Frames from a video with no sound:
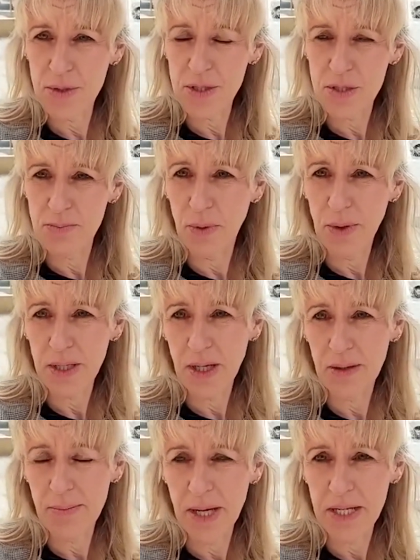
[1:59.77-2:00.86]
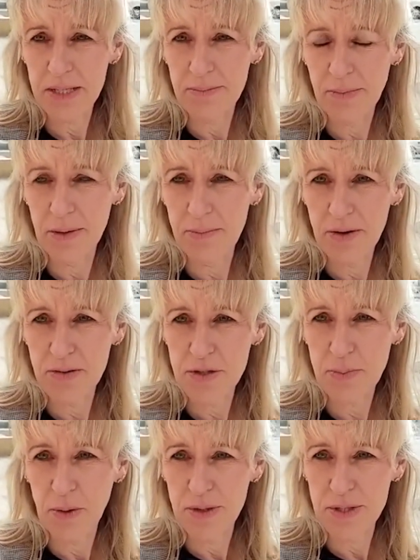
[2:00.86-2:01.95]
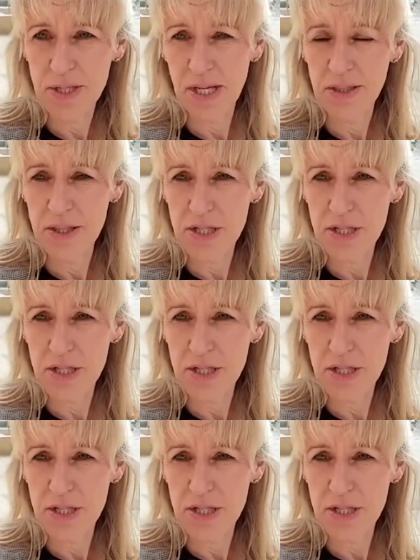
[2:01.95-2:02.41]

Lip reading: which is the point I made in my response in The